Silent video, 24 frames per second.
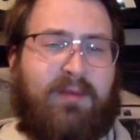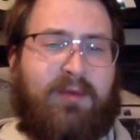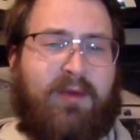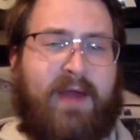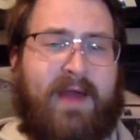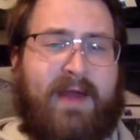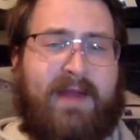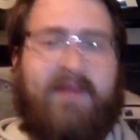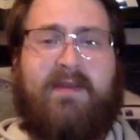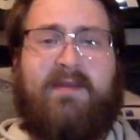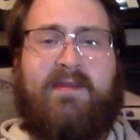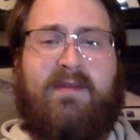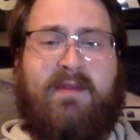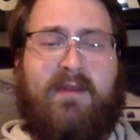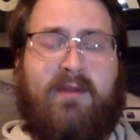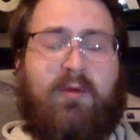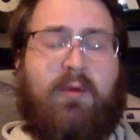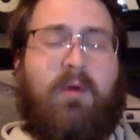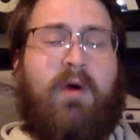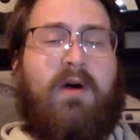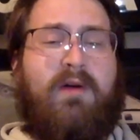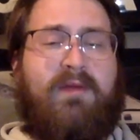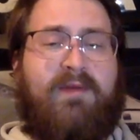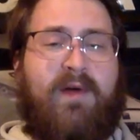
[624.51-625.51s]
practice and then
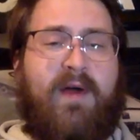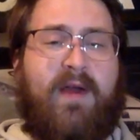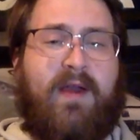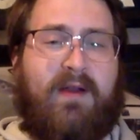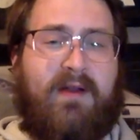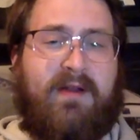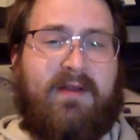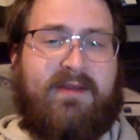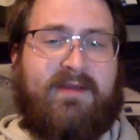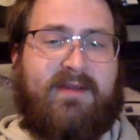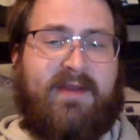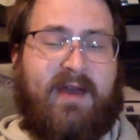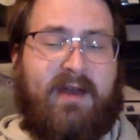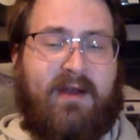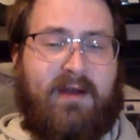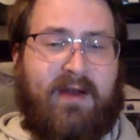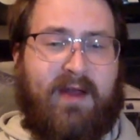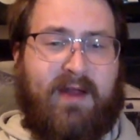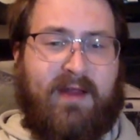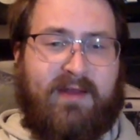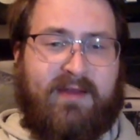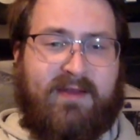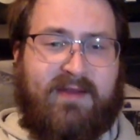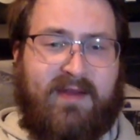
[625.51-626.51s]
qualifying on
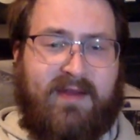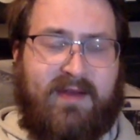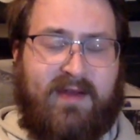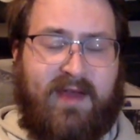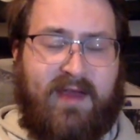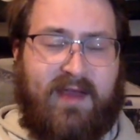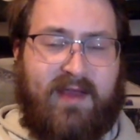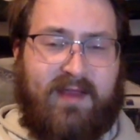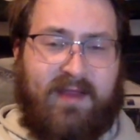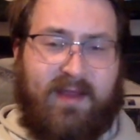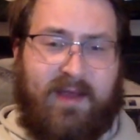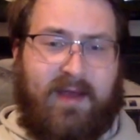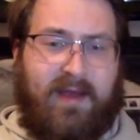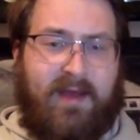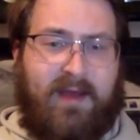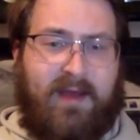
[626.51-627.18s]
Saturday and Sunday. And